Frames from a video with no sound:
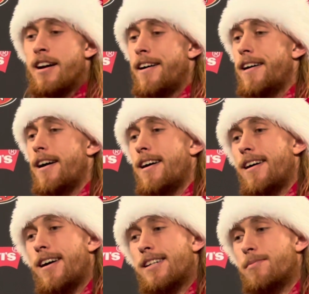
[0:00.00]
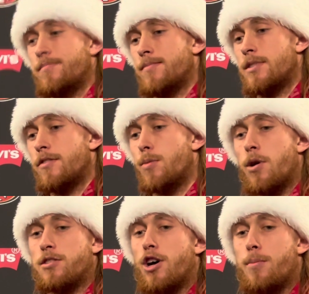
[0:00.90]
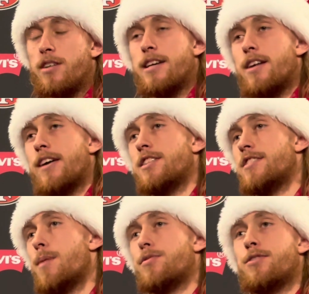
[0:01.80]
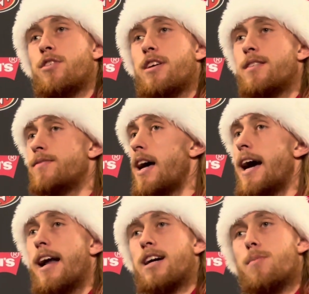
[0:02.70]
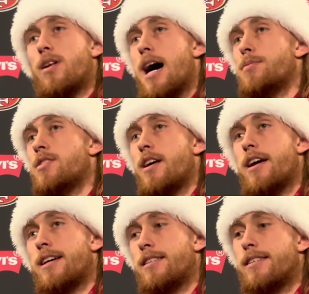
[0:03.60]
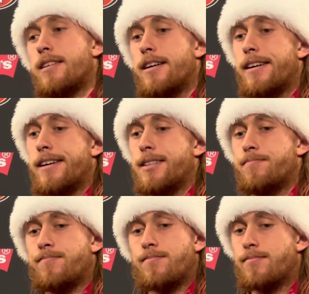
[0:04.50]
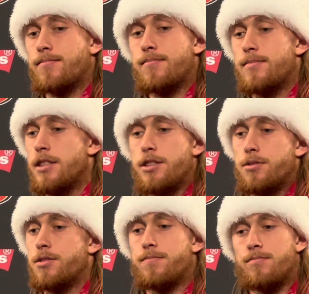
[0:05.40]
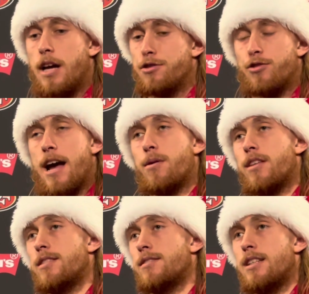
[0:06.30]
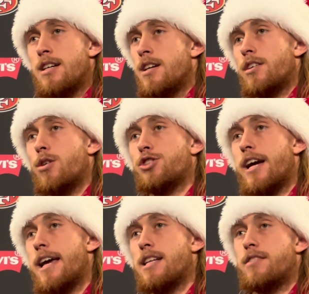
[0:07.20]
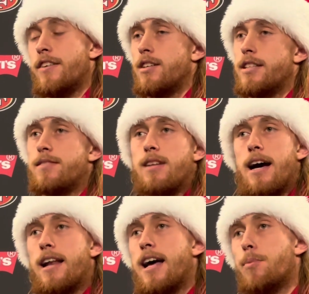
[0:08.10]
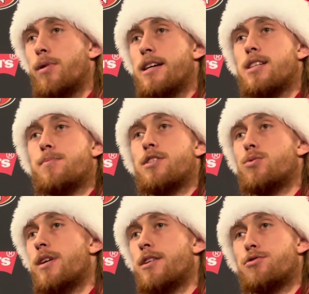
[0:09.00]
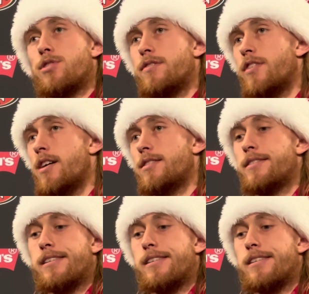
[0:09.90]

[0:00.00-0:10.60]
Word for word: Um, football is all about taking advantage of the opportunity. I got a couple ops today, and um, you just, I just ran with it. And Coach Shanahan's feeling it. I had a lot of plays up this week. It was really fun.